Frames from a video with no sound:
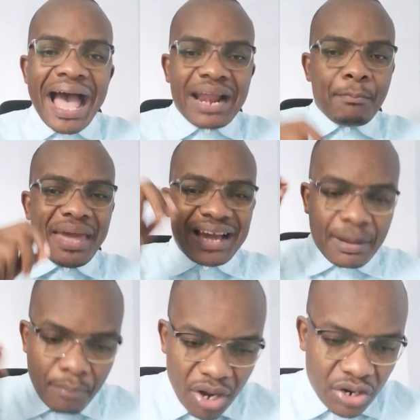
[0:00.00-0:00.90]
and make a
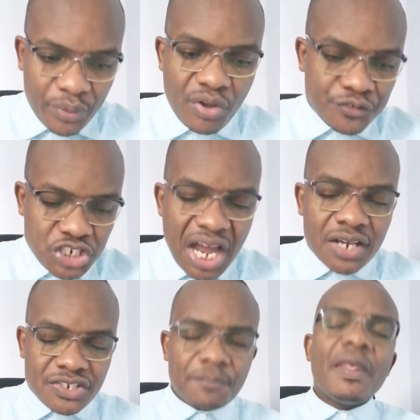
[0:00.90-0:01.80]
mockery of
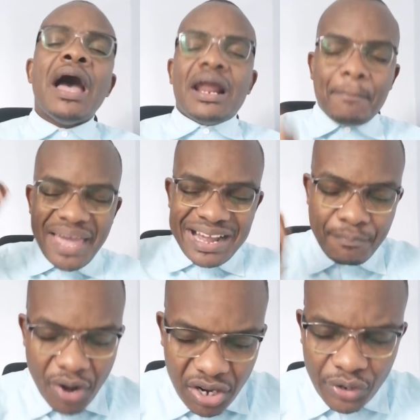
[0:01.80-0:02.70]
church, and make a
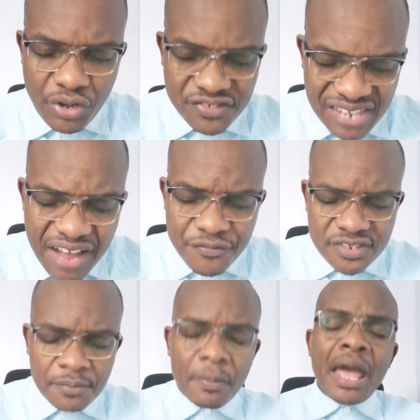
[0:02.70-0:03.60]
mockery of service,